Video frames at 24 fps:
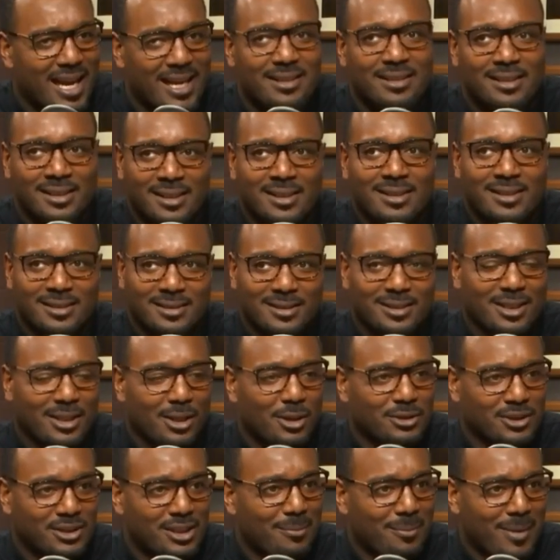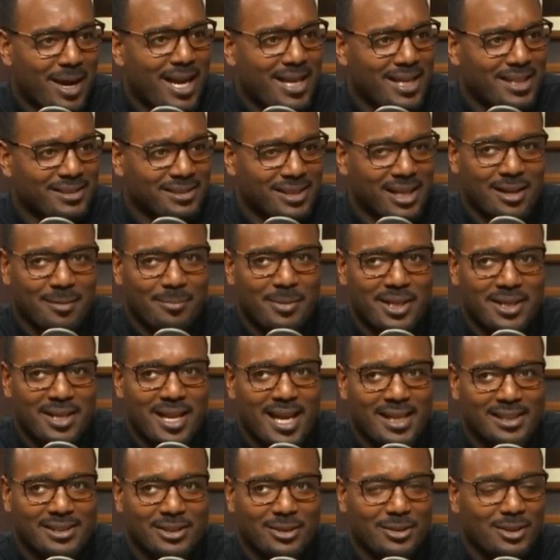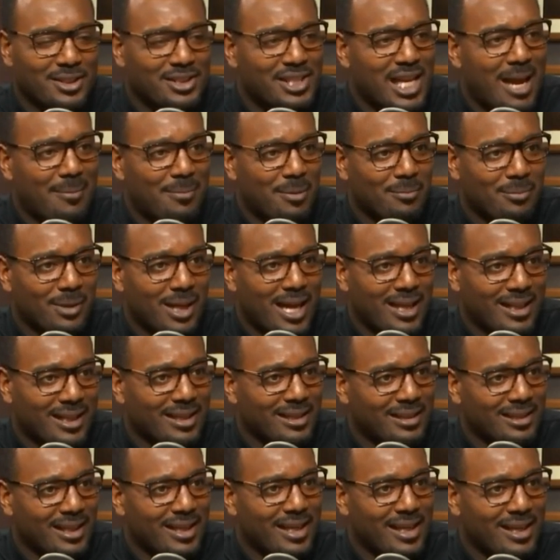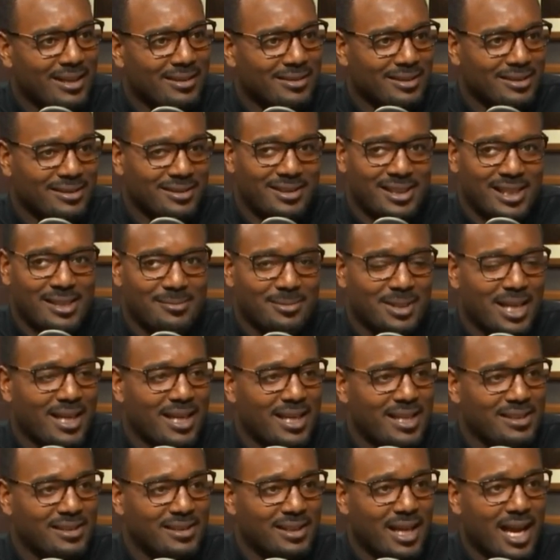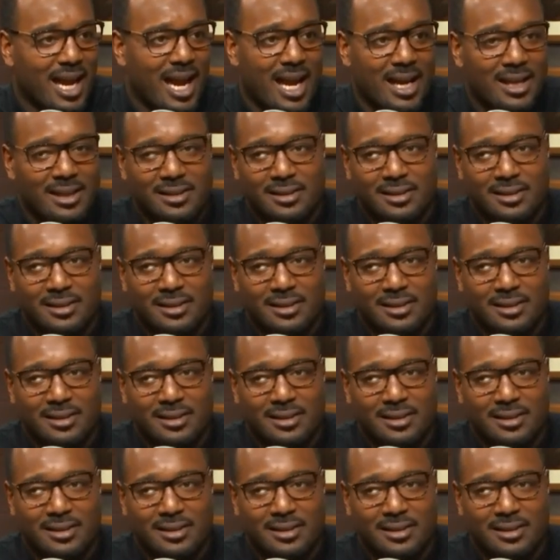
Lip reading: that, you know, somebody's going to be next on the chopping block, and Clay Helton, it seems like he's the guy.